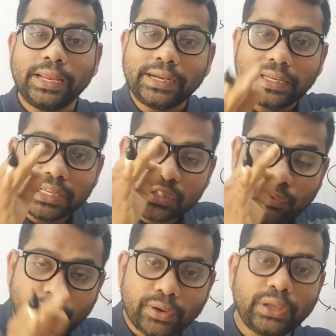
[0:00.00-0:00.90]
It
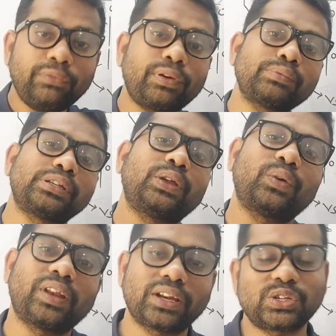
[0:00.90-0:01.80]
is free from
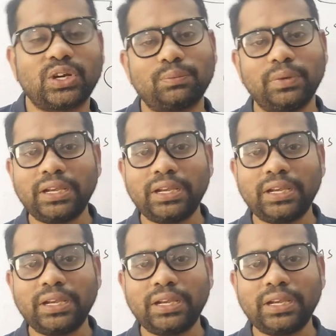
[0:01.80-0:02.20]
zero error, children.